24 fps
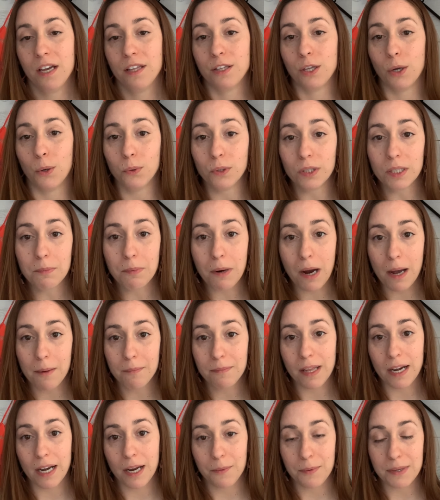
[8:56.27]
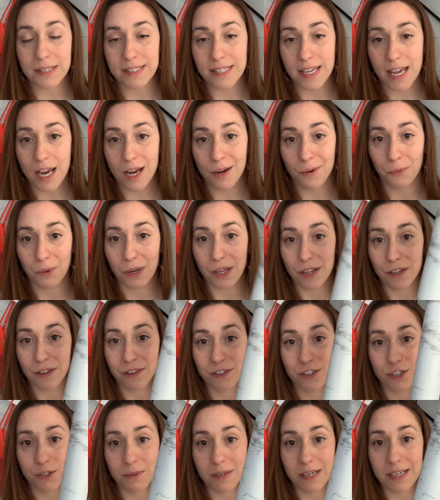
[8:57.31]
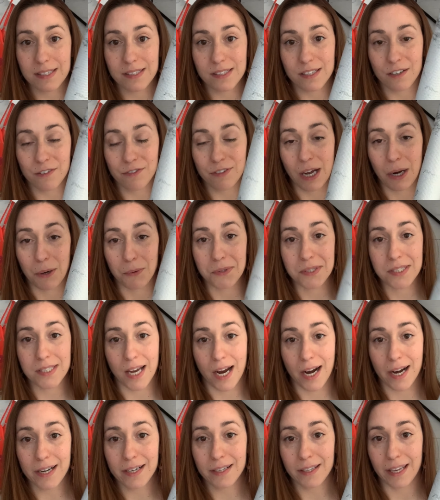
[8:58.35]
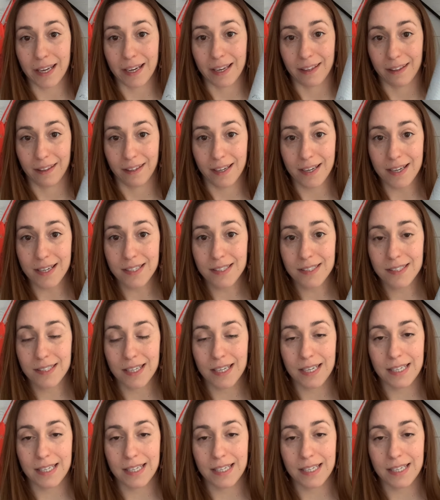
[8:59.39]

The only problem that I would say with doing stuff outside like this